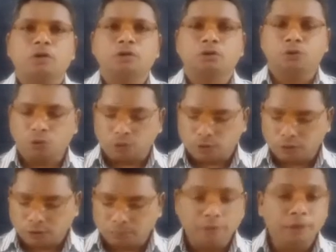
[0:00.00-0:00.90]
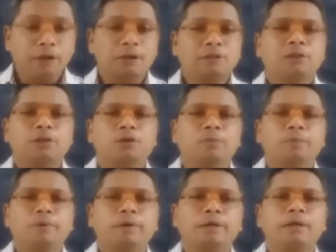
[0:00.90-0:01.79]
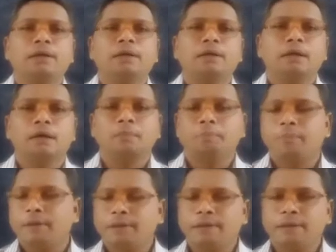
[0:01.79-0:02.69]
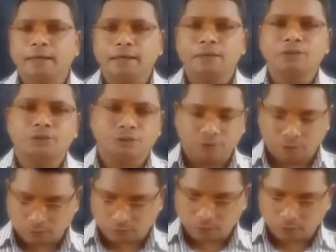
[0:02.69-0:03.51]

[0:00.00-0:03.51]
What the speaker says: So this video lecture will be in a complete English,